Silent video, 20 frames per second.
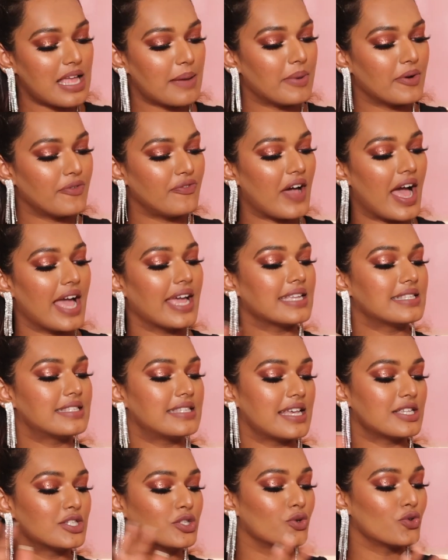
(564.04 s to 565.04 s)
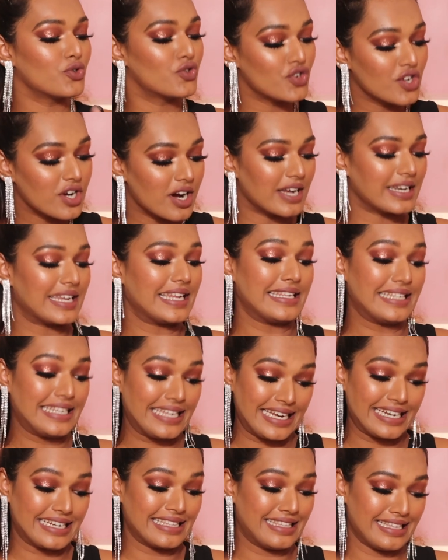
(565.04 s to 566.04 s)
number 5. It says, you really
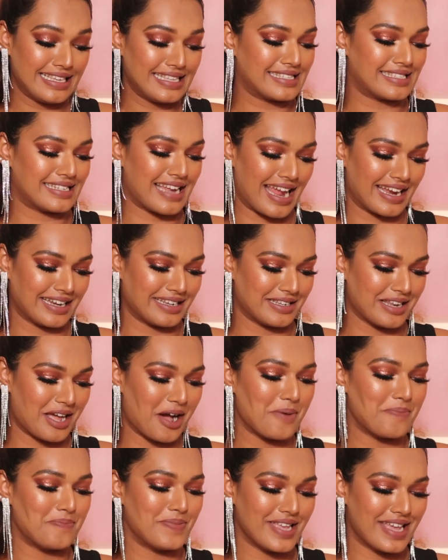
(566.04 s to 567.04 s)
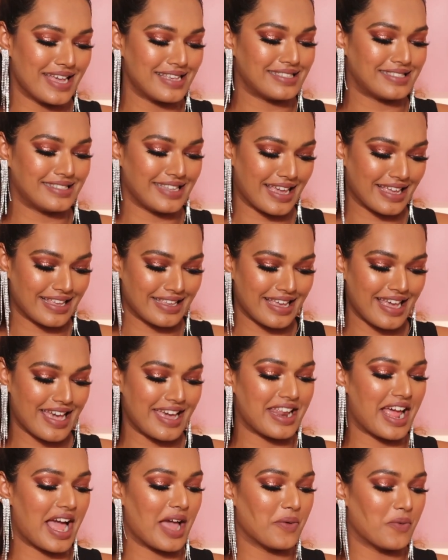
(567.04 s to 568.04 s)
need these right now. P.S. Take
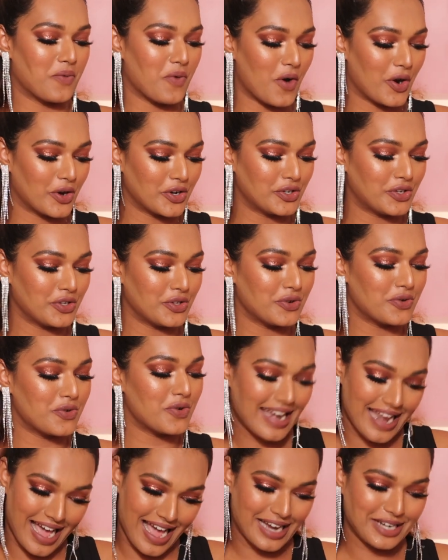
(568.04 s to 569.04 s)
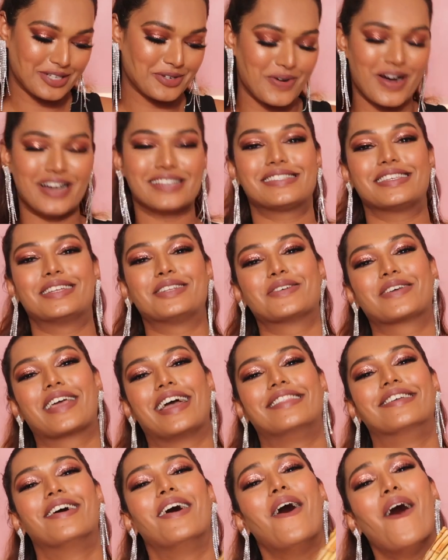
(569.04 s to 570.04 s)
care. I want you and I to hustle
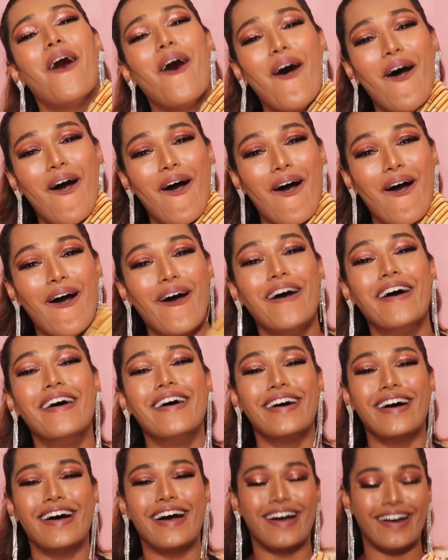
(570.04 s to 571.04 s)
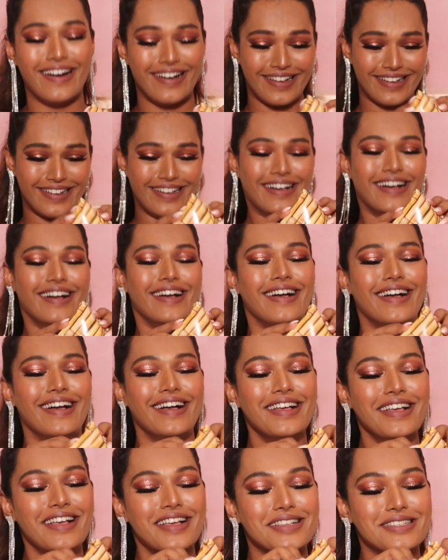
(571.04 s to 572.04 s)
together. Oh!
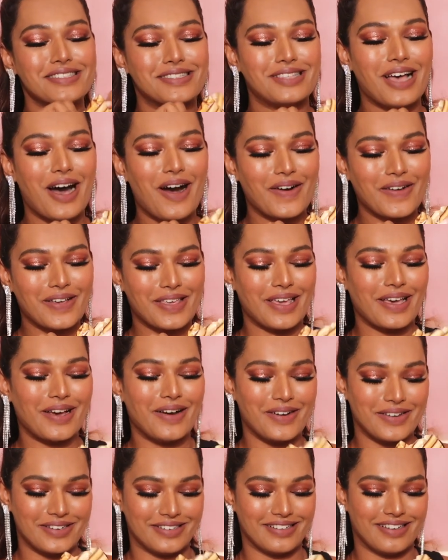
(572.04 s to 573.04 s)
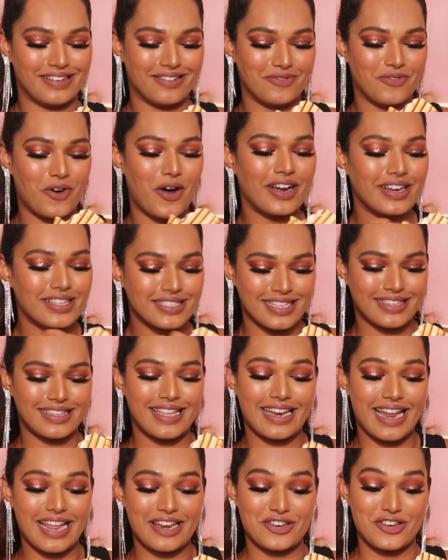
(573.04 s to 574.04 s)
So cute! What is it
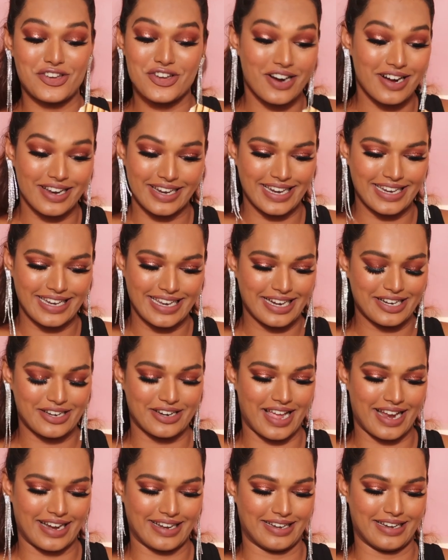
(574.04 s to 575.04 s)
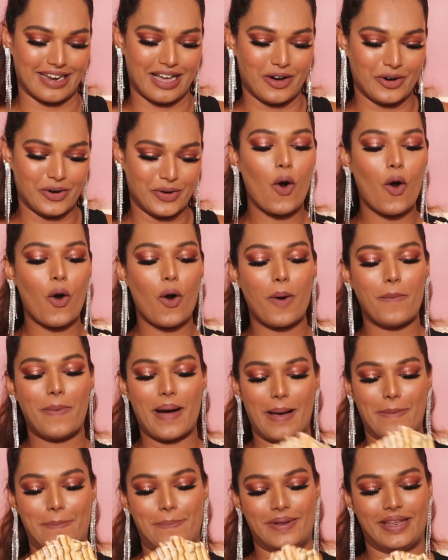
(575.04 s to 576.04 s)
that I really need right now? Oh,
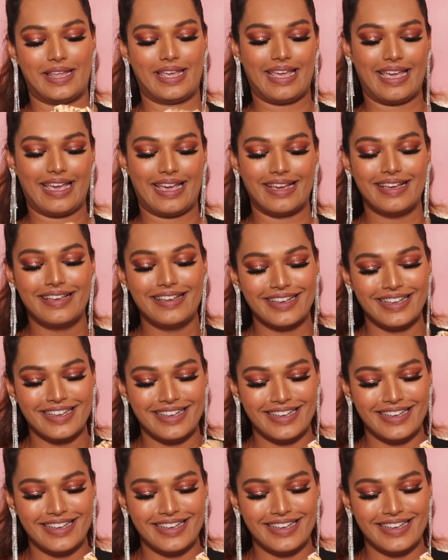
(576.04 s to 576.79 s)
bapre!